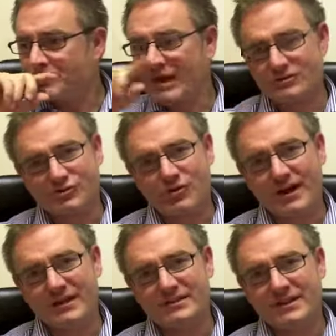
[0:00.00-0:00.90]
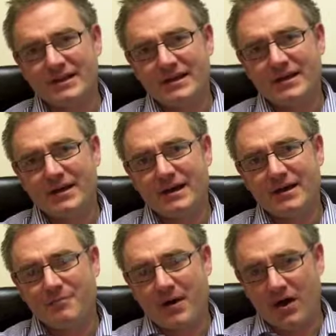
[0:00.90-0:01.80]
That was great.
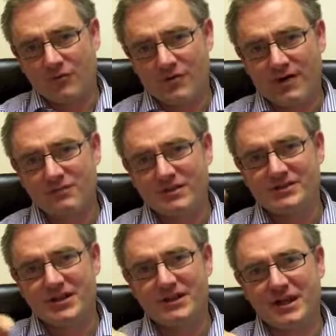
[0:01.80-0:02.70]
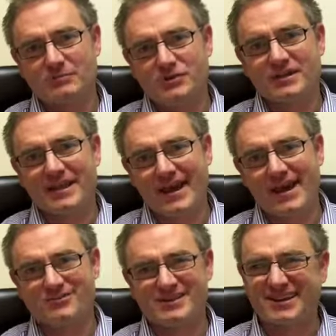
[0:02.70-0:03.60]
Apart from when everybody turned up to look at the
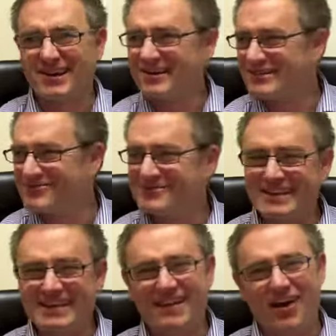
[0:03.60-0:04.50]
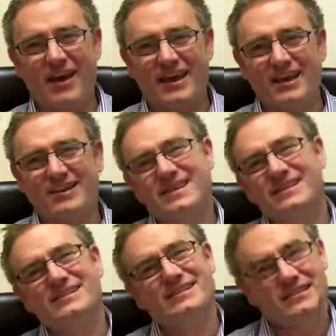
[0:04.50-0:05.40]
house, they kind of didn't like it because it had
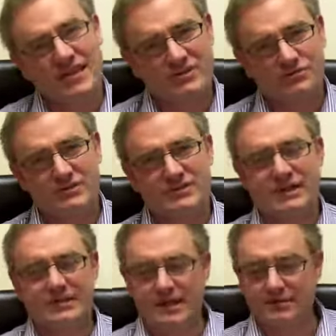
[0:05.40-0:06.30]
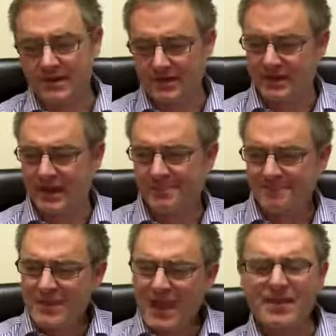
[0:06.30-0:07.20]
this industrial estate down the end there.
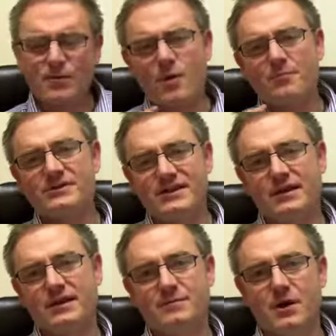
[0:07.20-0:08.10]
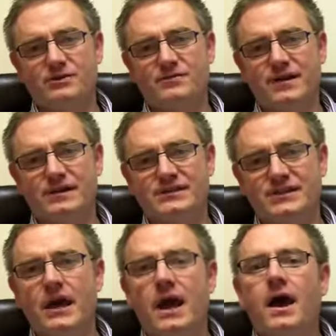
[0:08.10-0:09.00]
And they weren't particularly motivated